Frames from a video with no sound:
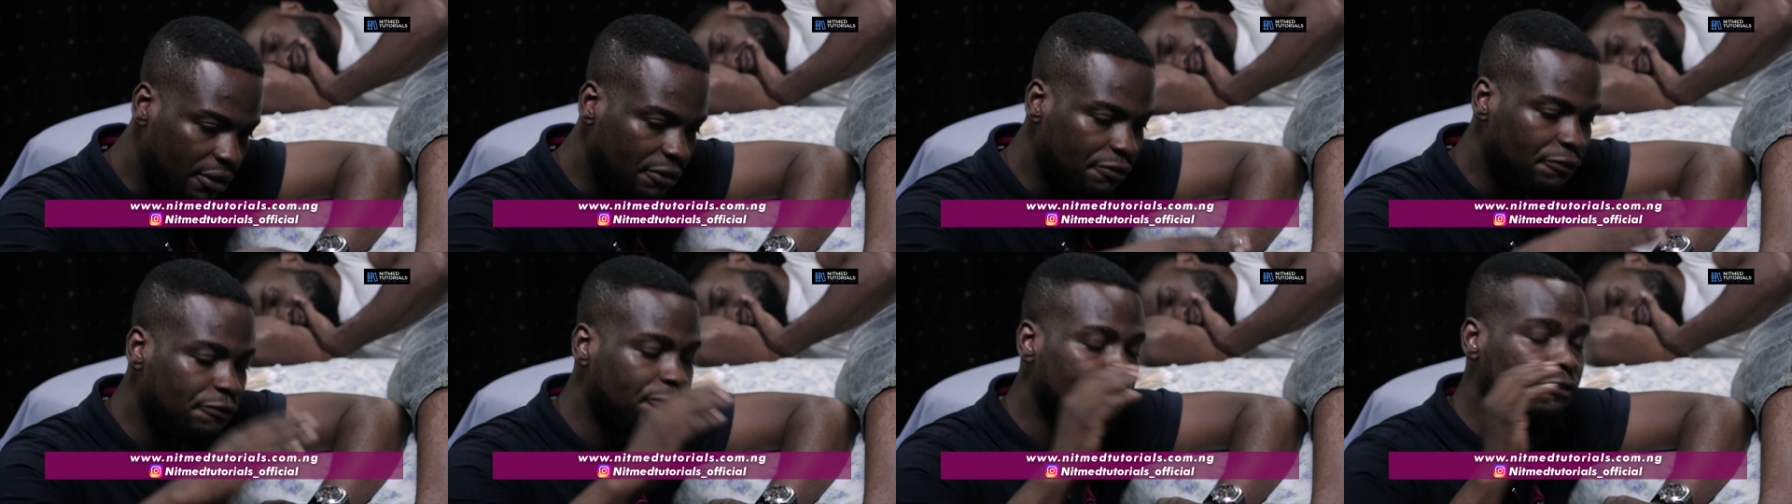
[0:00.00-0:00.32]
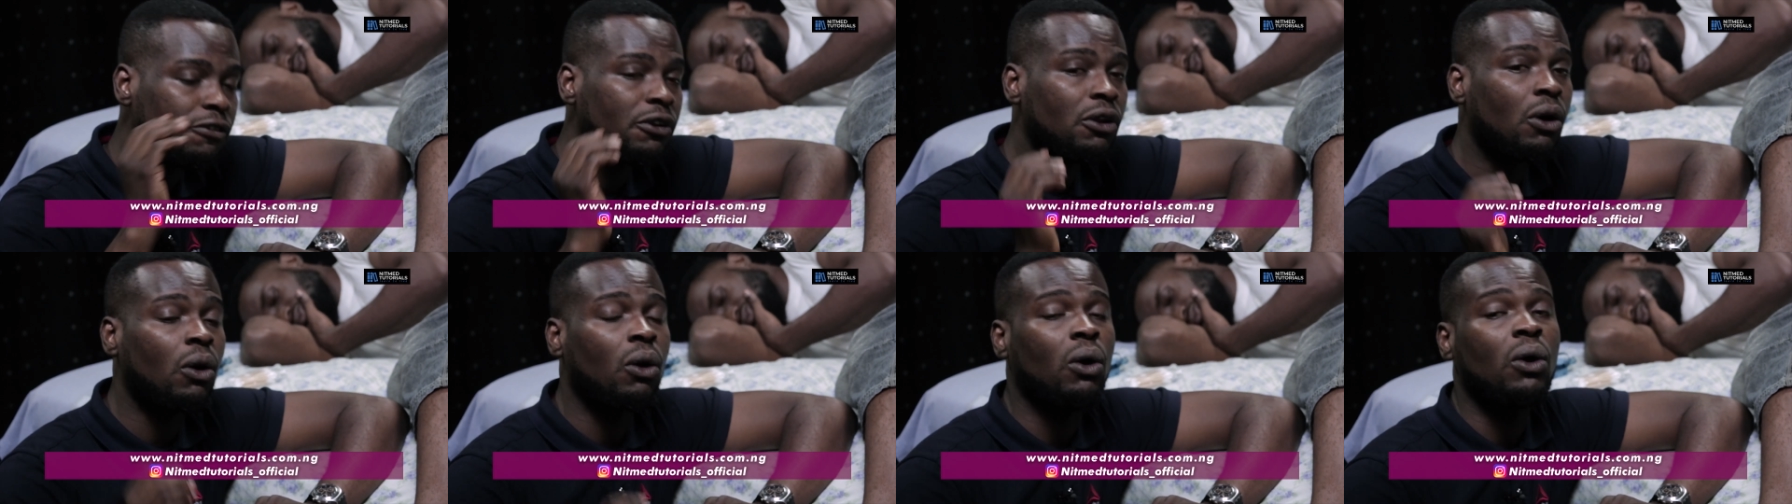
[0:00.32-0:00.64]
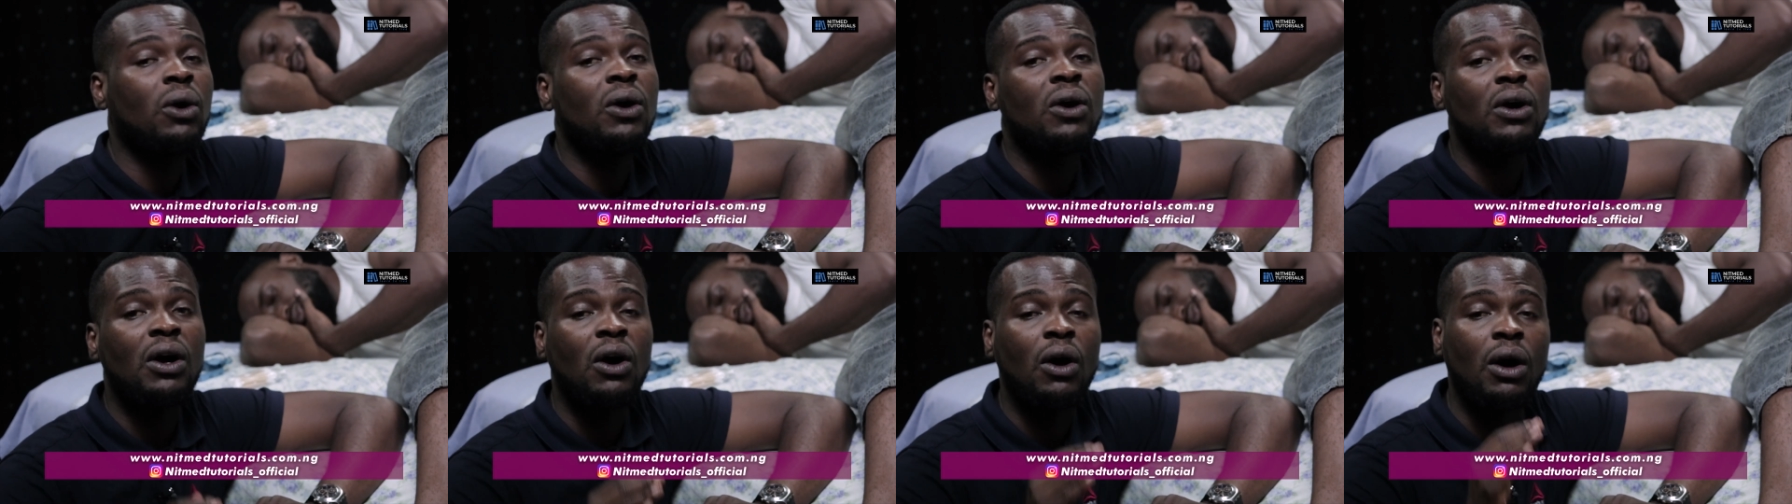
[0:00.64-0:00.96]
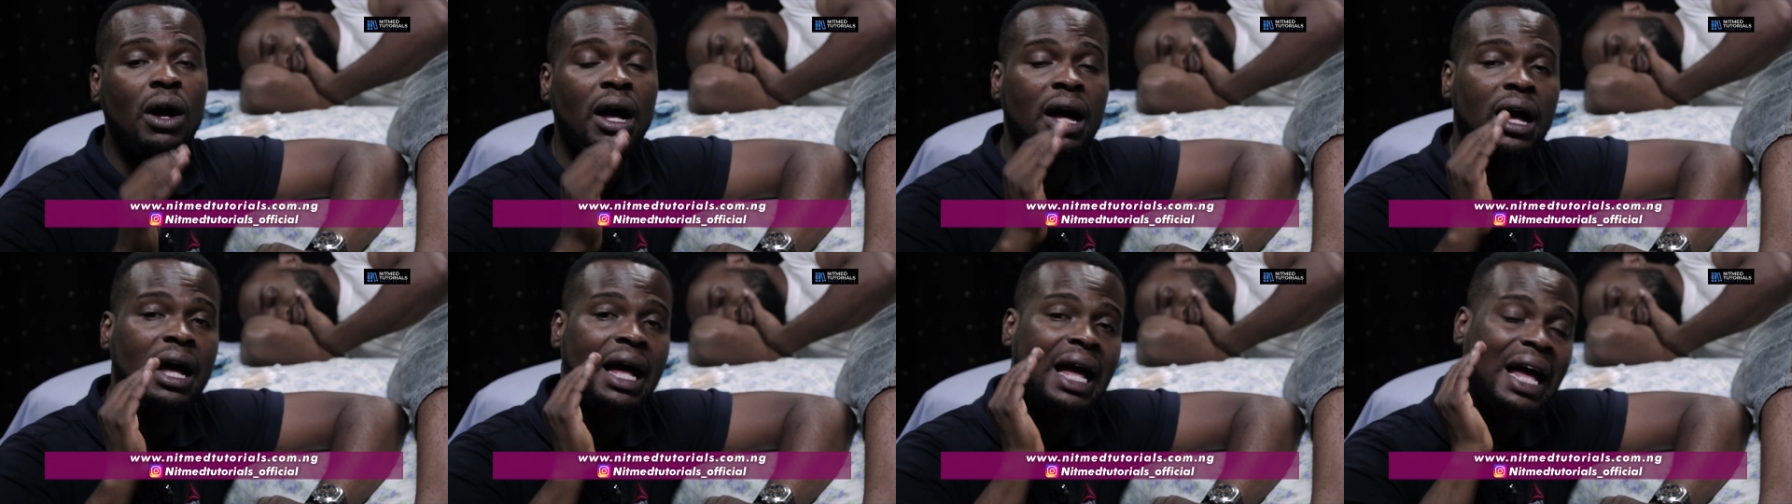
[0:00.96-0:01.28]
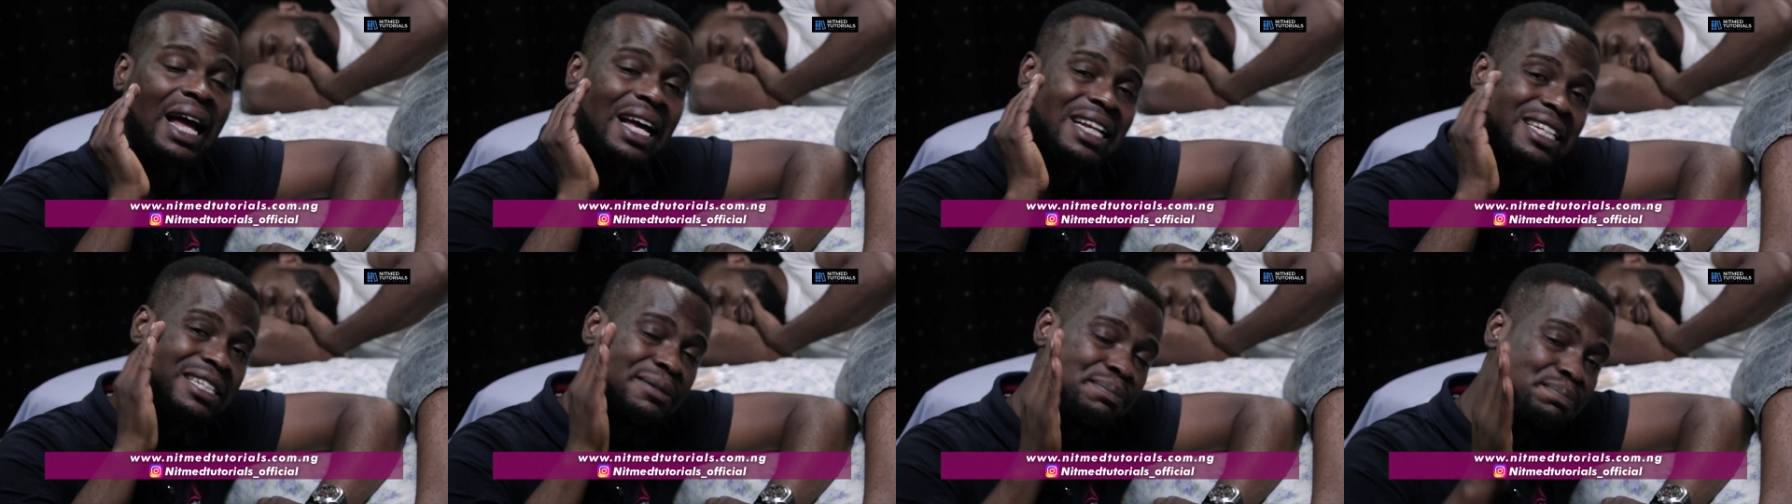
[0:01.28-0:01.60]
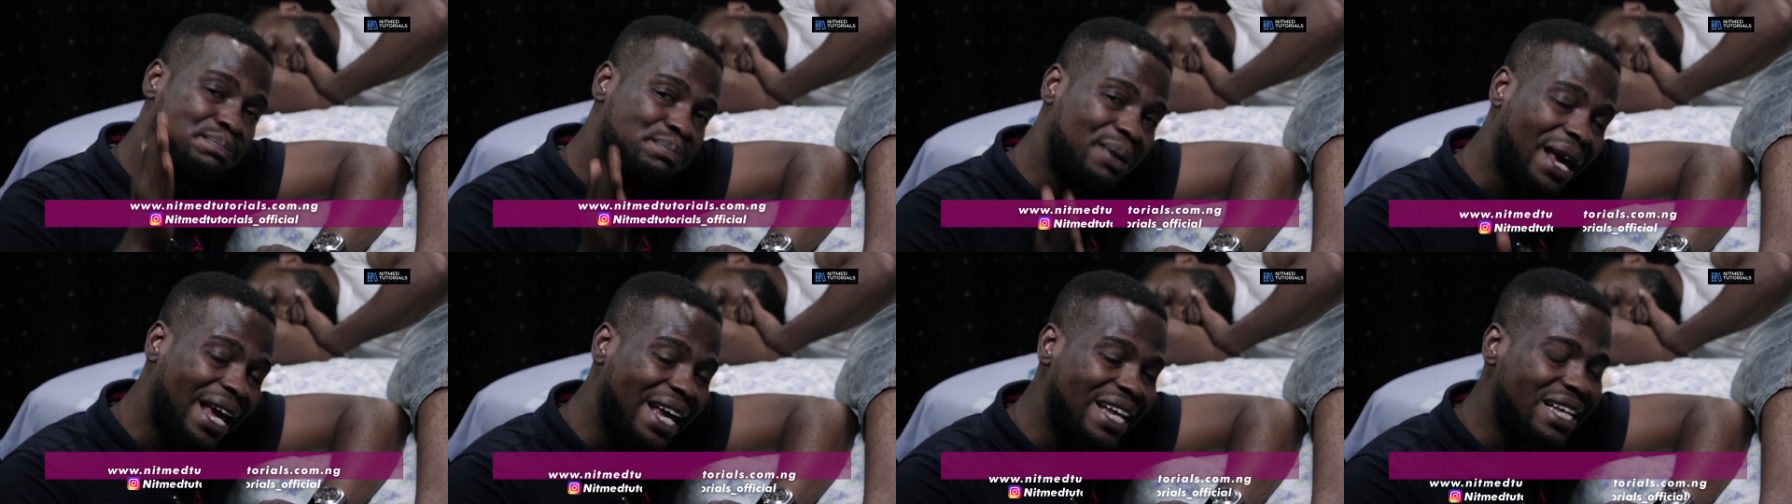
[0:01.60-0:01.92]
floor
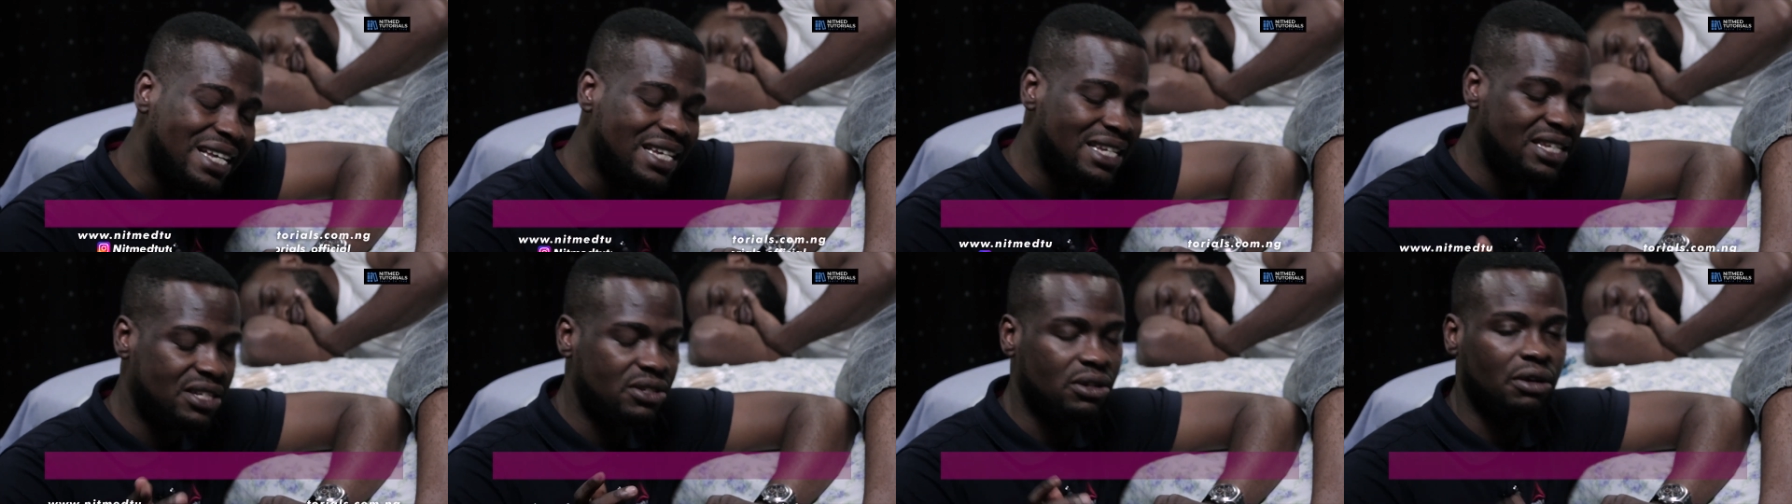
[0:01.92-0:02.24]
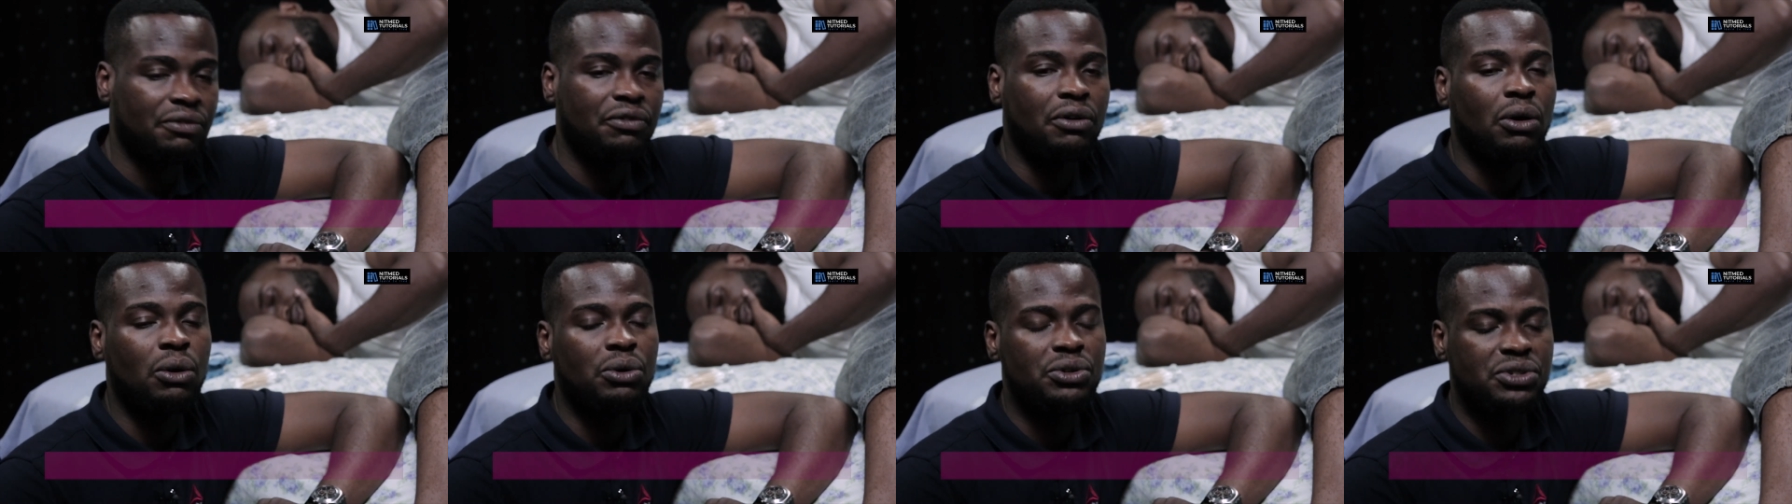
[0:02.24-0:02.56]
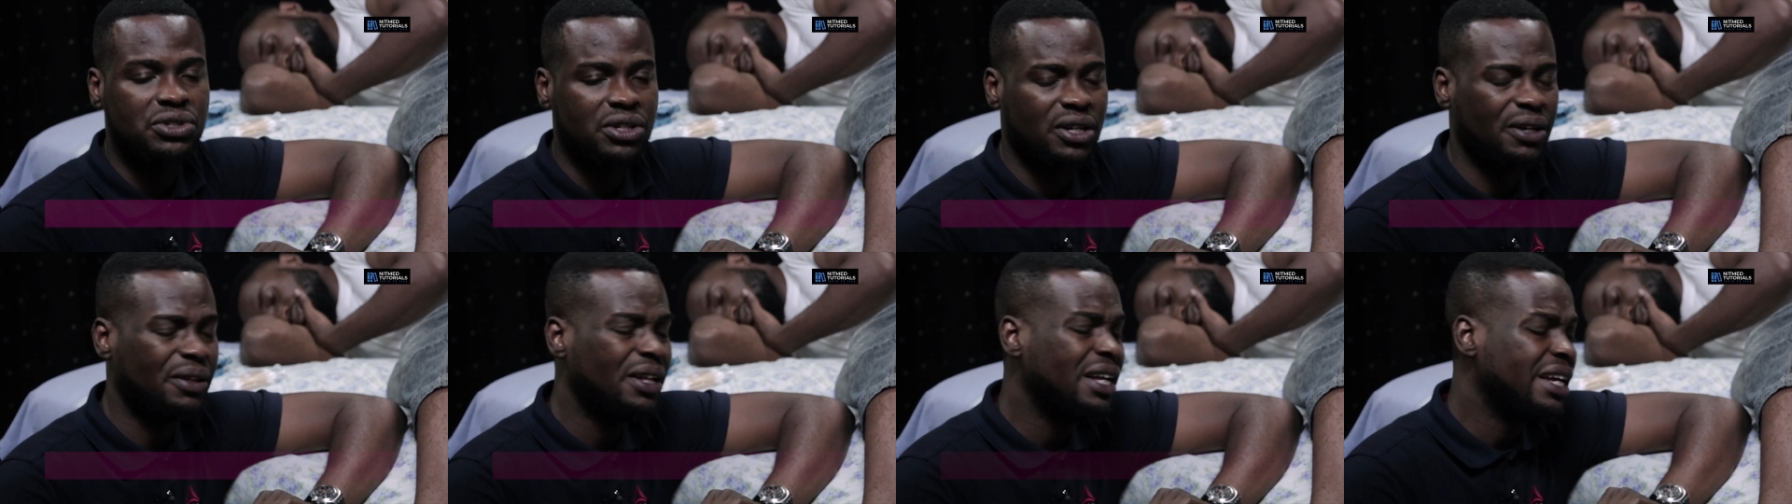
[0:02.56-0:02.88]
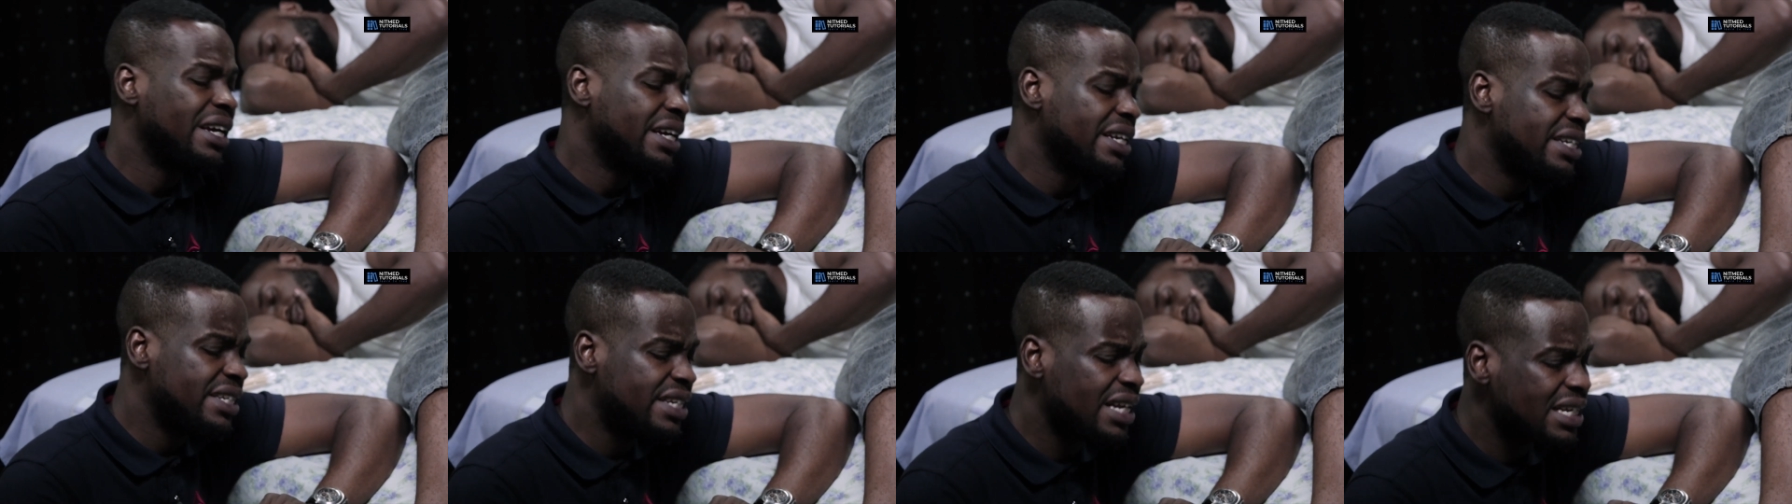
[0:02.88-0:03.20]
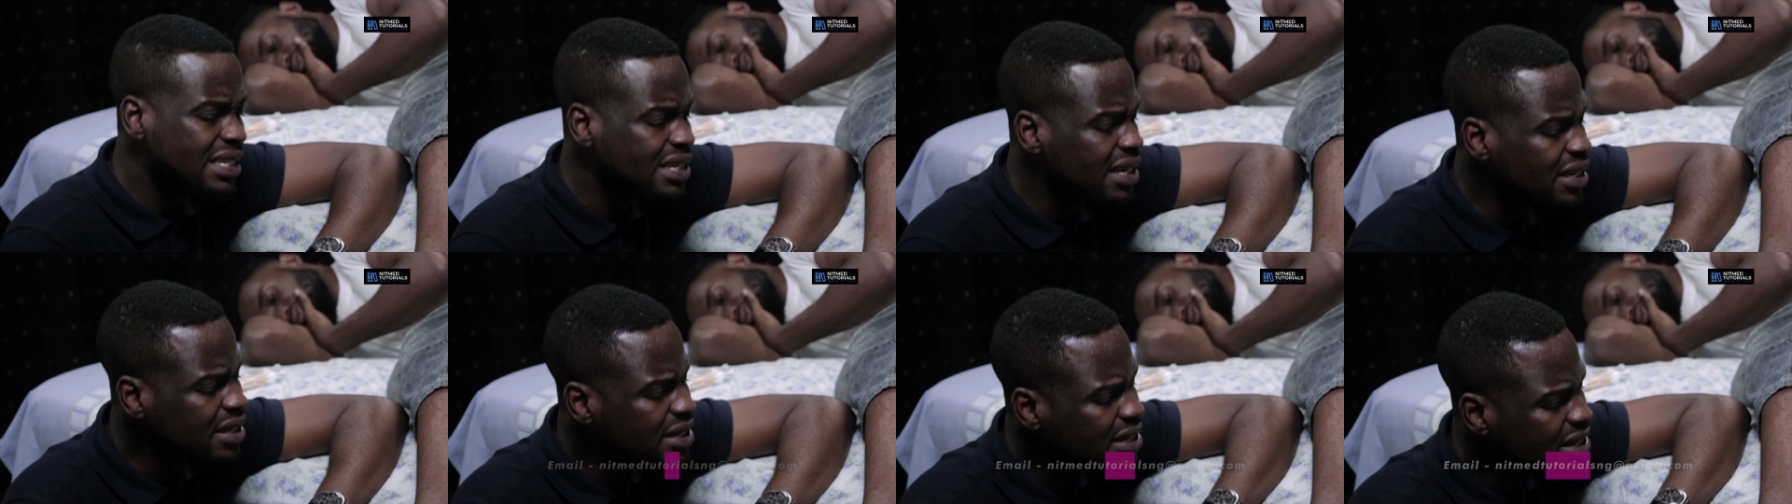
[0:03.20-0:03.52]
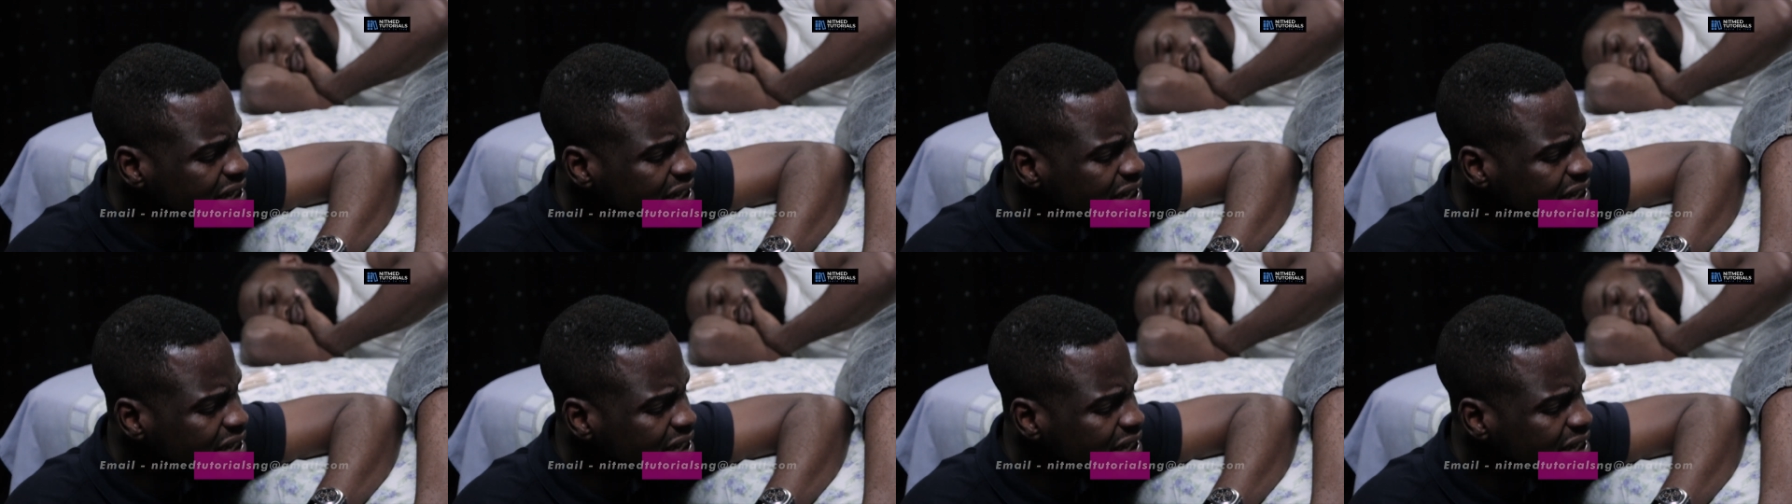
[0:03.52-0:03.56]
and base of ulcer. There's a